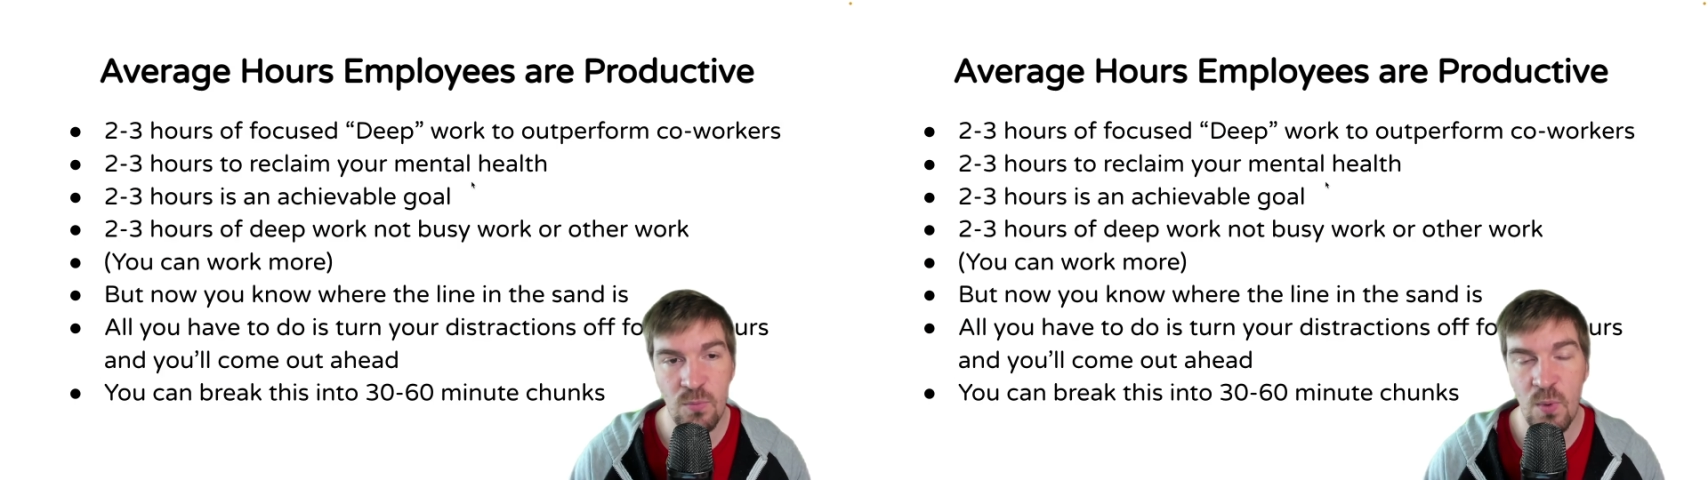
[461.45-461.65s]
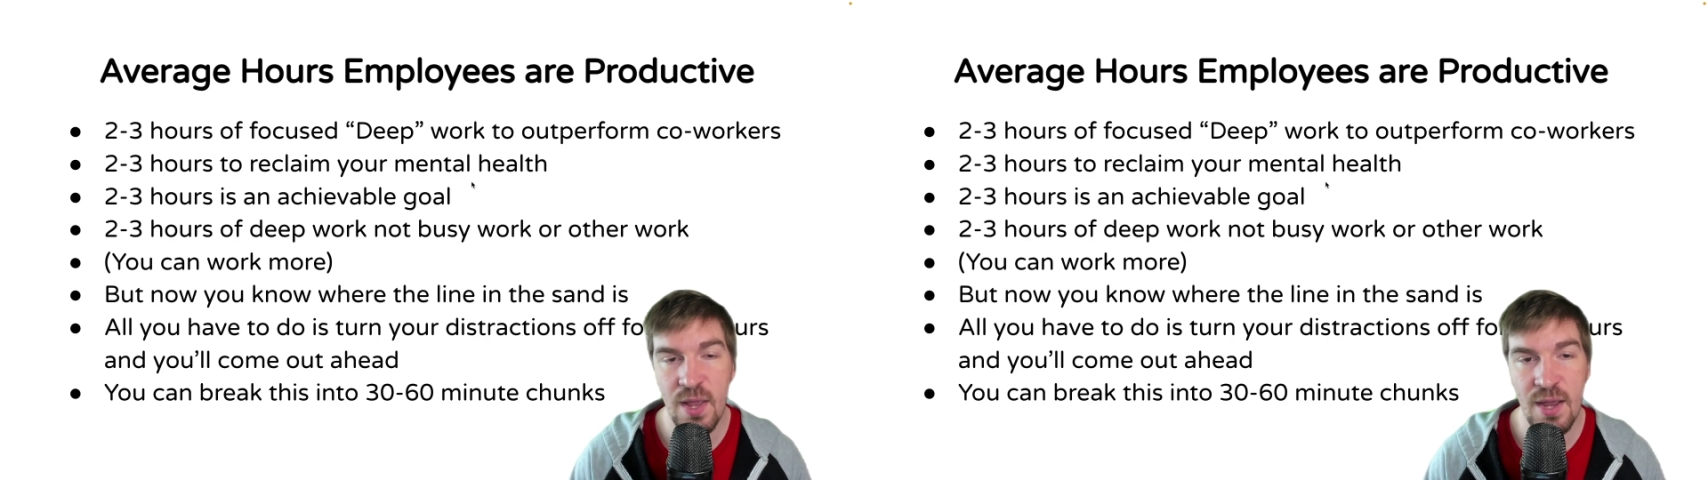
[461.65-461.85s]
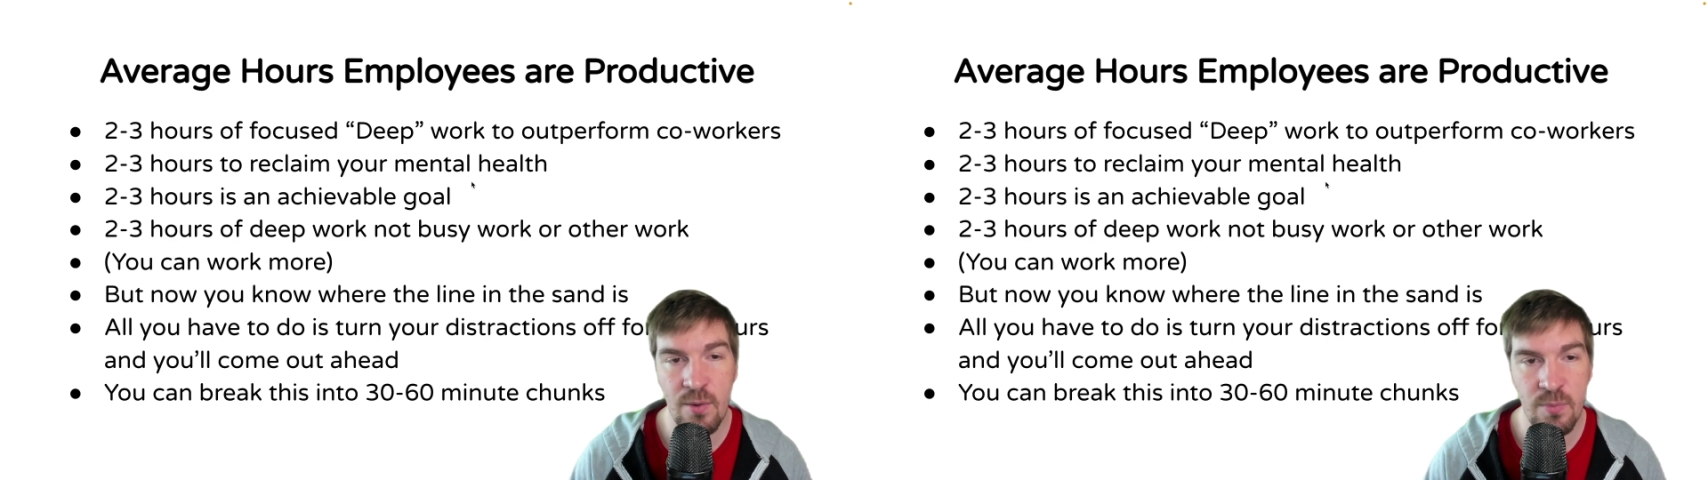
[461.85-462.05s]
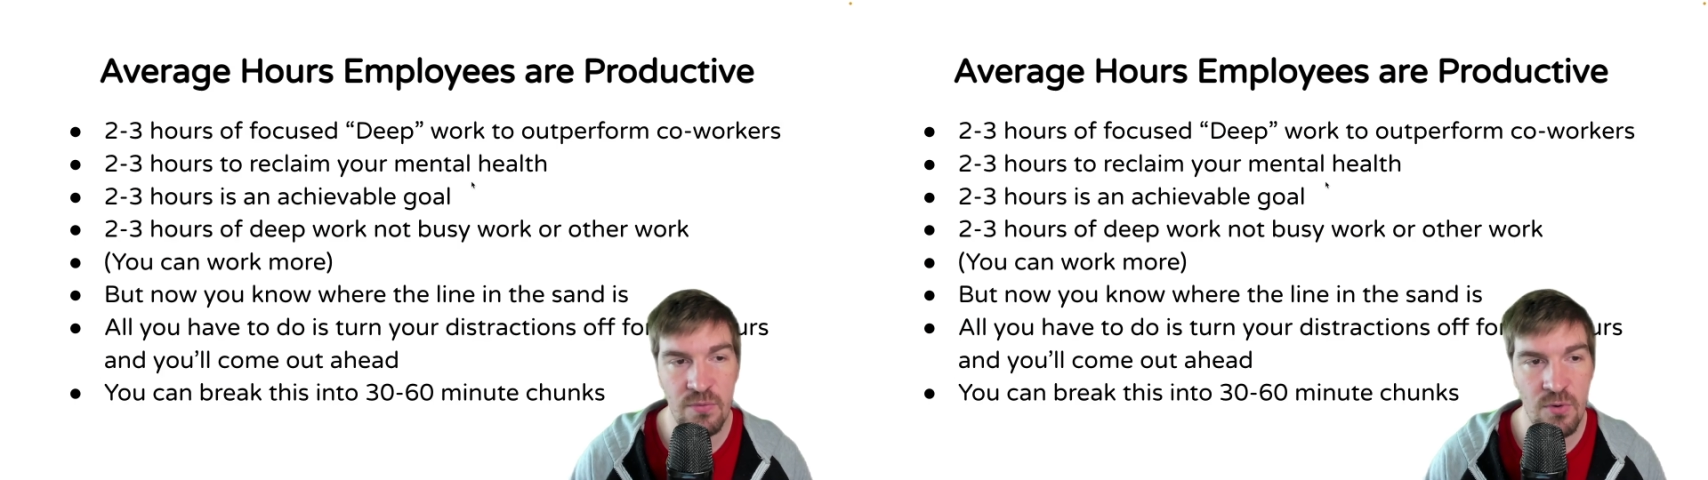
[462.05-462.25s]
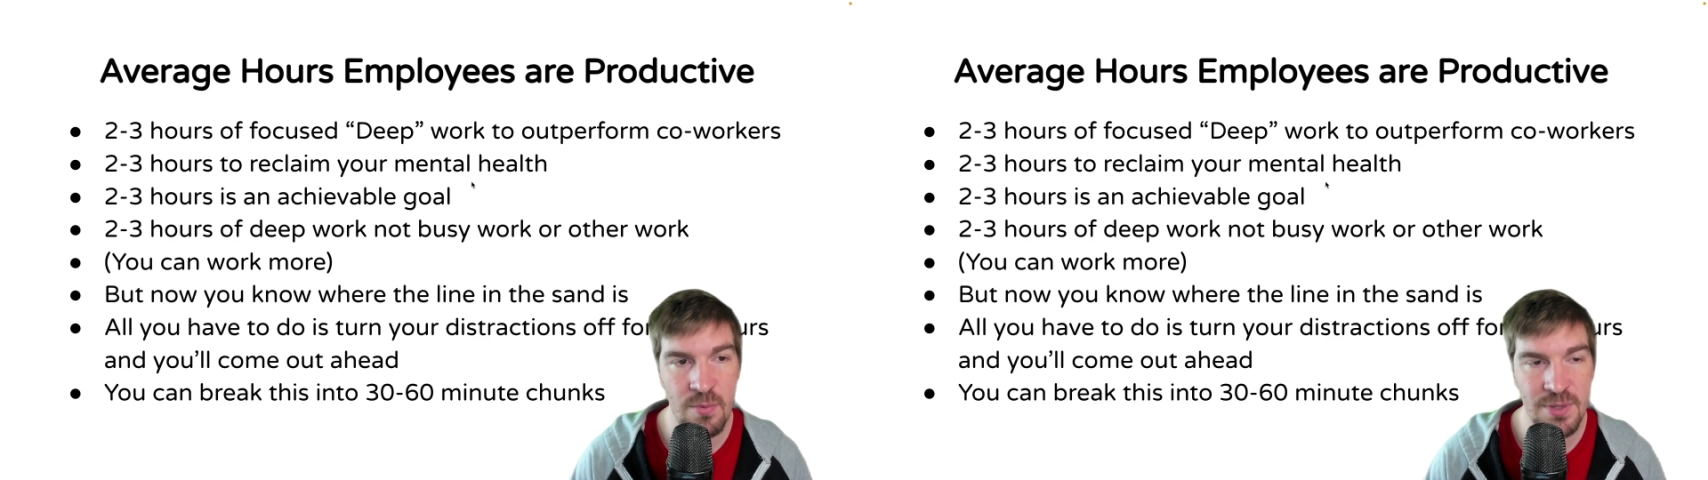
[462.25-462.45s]
are way
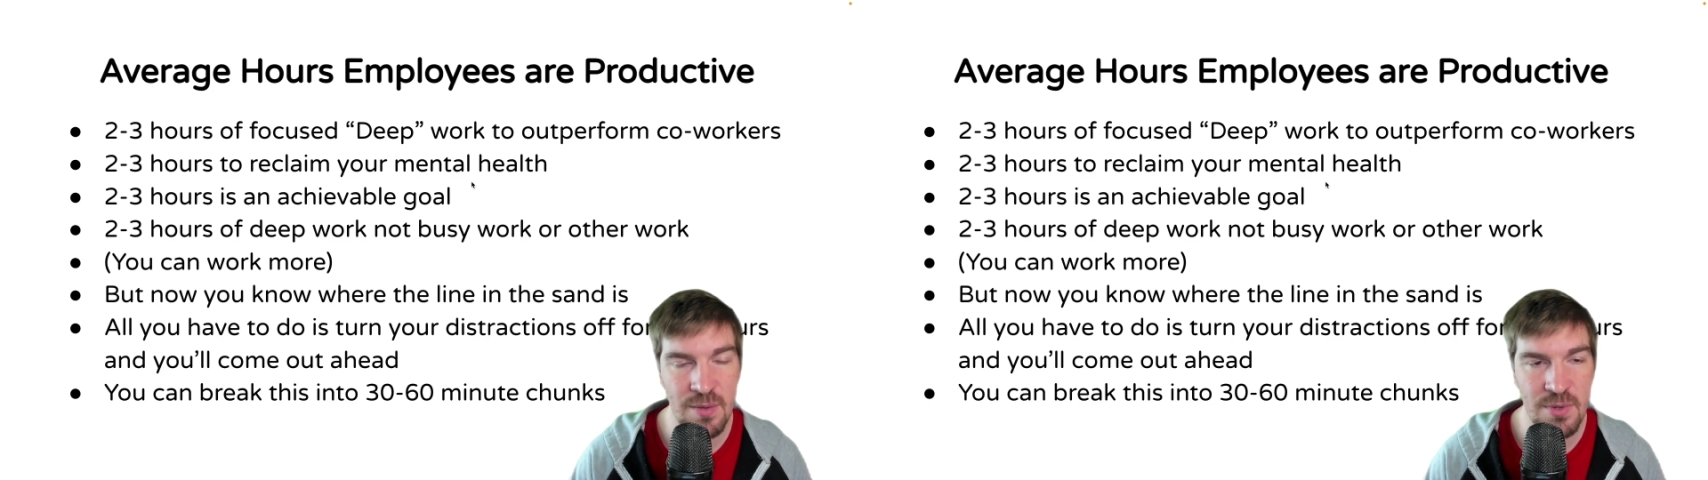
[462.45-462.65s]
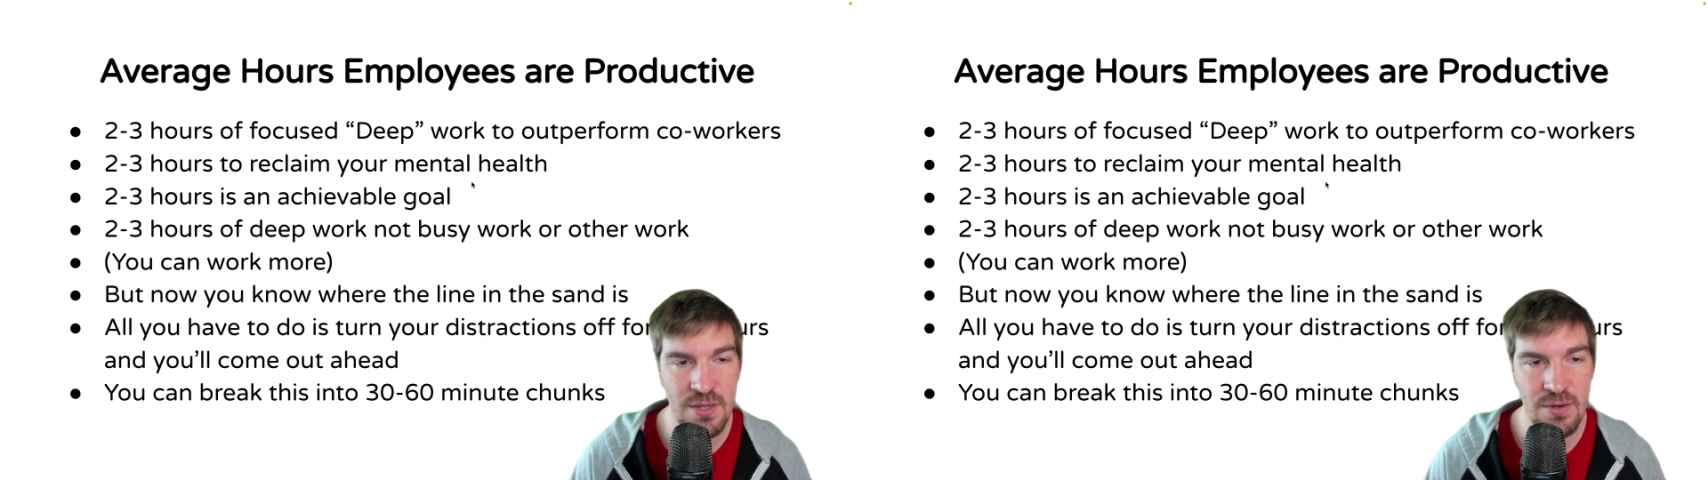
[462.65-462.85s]
outperforming them.